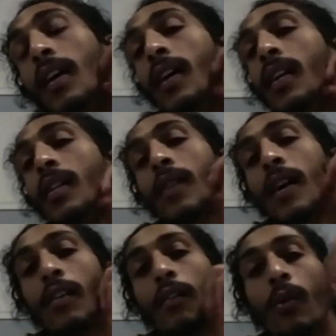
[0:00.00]
and then you
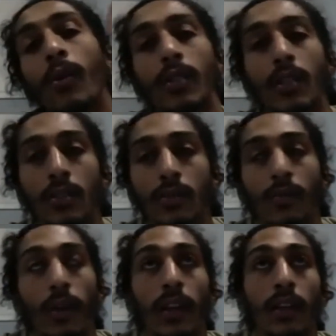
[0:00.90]
have all these
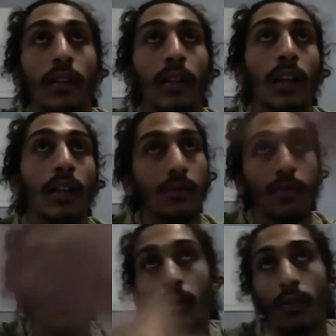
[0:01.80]
sweaty kids
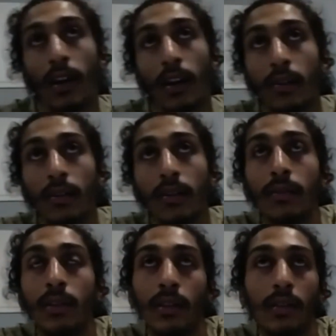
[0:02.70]
rolling around
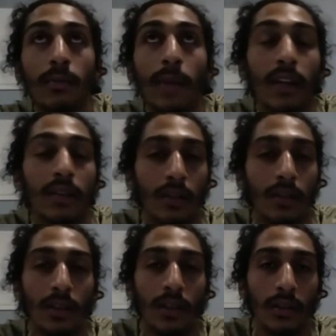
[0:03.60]
with
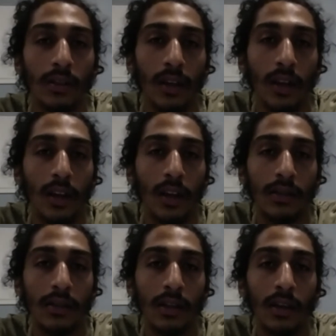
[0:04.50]
bacteria and
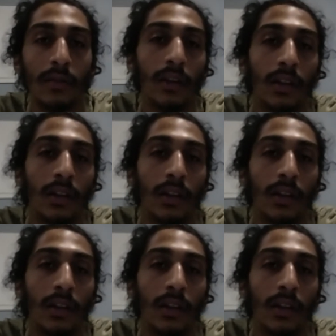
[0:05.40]
stuff, and then they